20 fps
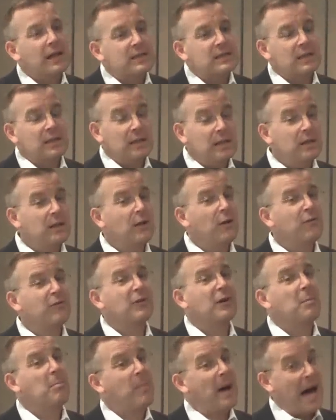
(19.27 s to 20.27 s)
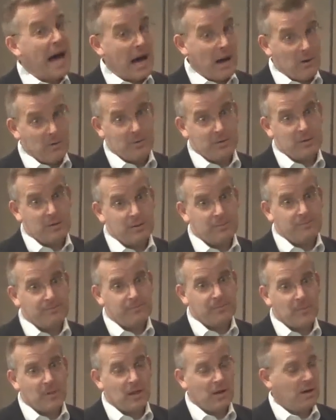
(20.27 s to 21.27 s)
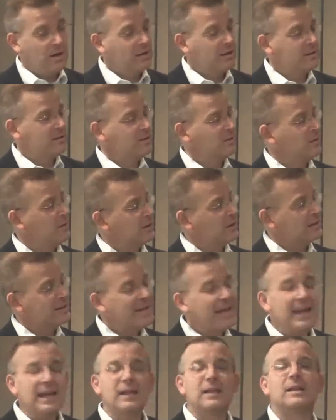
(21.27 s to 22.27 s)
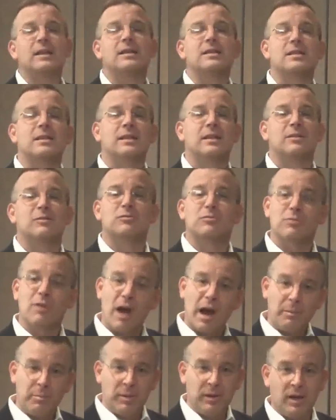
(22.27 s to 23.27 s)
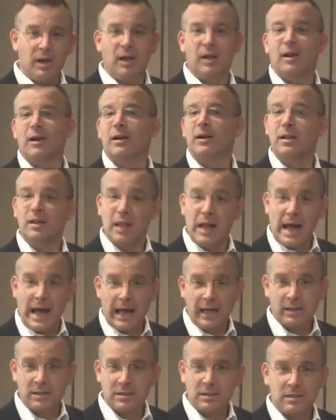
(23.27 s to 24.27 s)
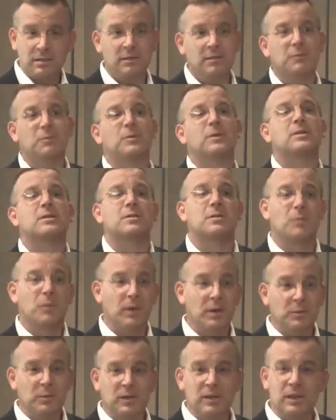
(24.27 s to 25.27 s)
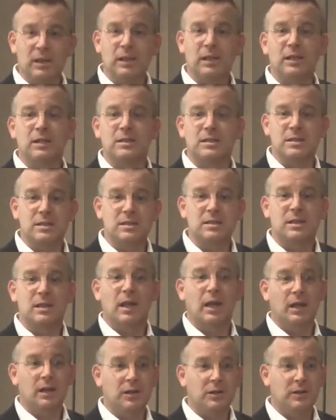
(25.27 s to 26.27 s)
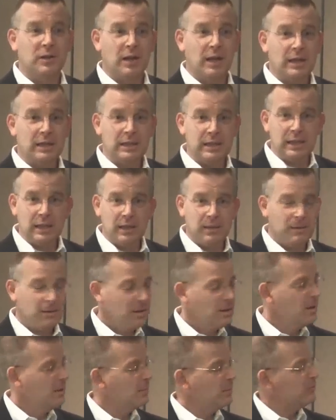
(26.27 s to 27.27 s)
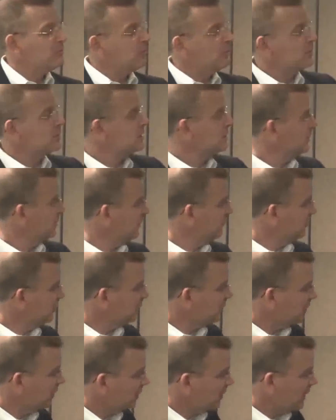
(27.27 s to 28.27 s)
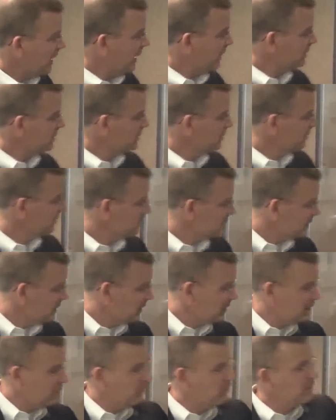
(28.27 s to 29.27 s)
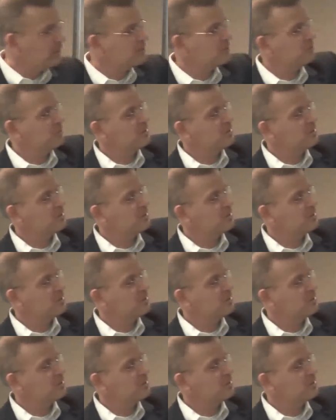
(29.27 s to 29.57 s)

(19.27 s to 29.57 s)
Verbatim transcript: It's a little over a pound. All right, so they take this and they drop it on our glass, which one would think is just not a good idea. But fortunately, we have Gorilla Glass, and you'll see how that works.